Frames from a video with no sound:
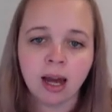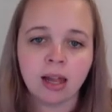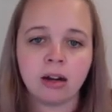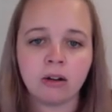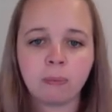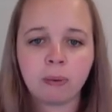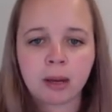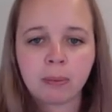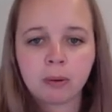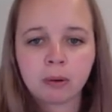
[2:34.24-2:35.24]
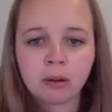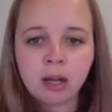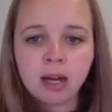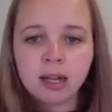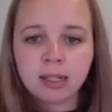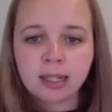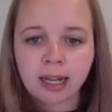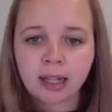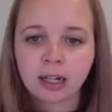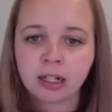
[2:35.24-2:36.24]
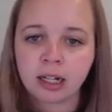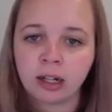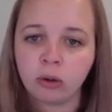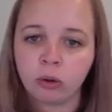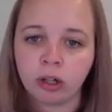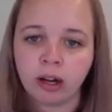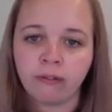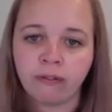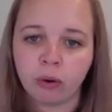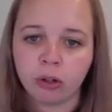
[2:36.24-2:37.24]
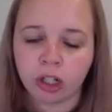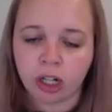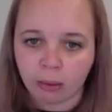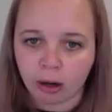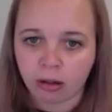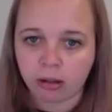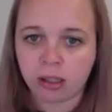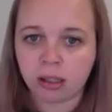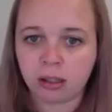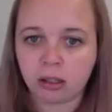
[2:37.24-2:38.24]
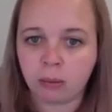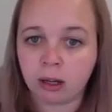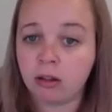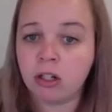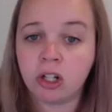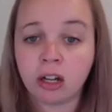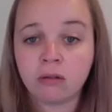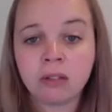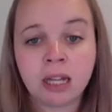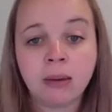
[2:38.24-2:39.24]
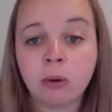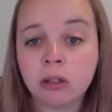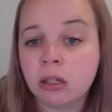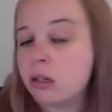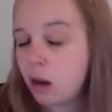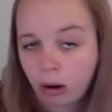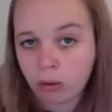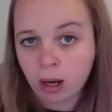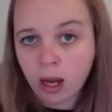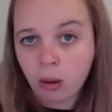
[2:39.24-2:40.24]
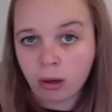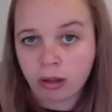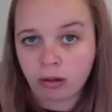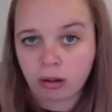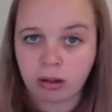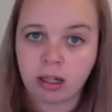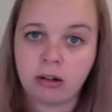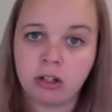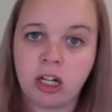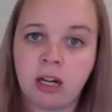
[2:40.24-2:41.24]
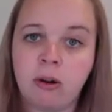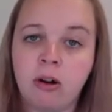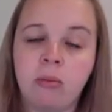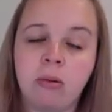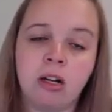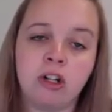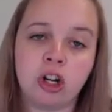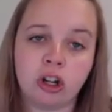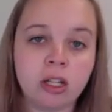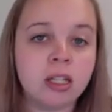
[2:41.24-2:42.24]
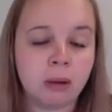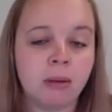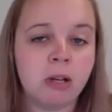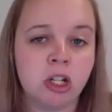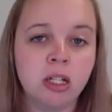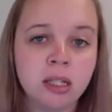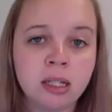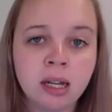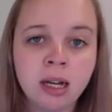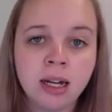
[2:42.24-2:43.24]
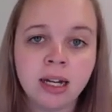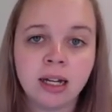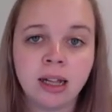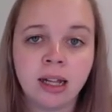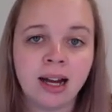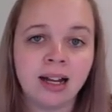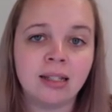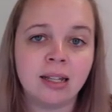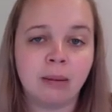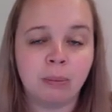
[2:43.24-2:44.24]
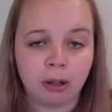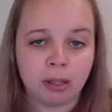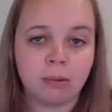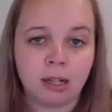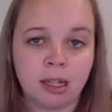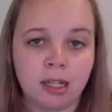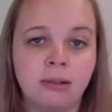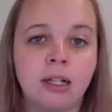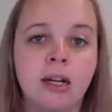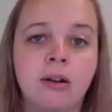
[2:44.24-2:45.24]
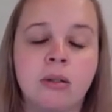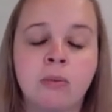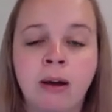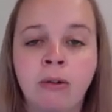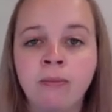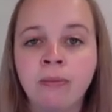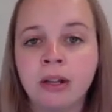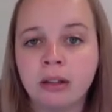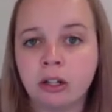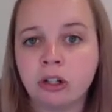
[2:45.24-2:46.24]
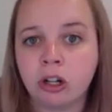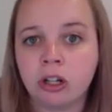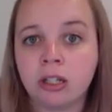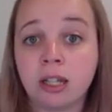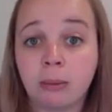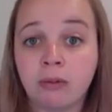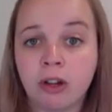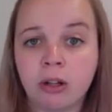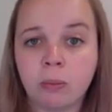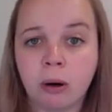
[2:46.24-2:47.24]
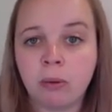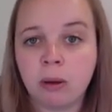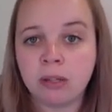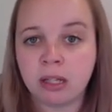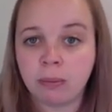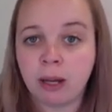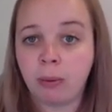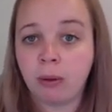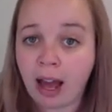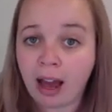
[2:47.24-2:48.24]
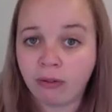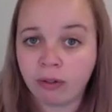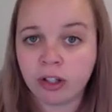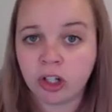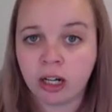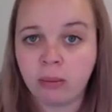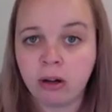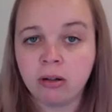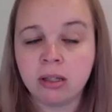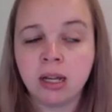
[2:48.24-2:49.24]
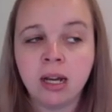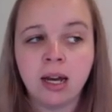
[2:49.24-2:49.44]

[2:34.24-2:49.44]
A lot of people say that in order for GMOs to be on the shelves, they want to know whether or not they're a GMO. And I'm going to show you some images in class and possibly in this video as well that show you some of those problems that people have with GMOs.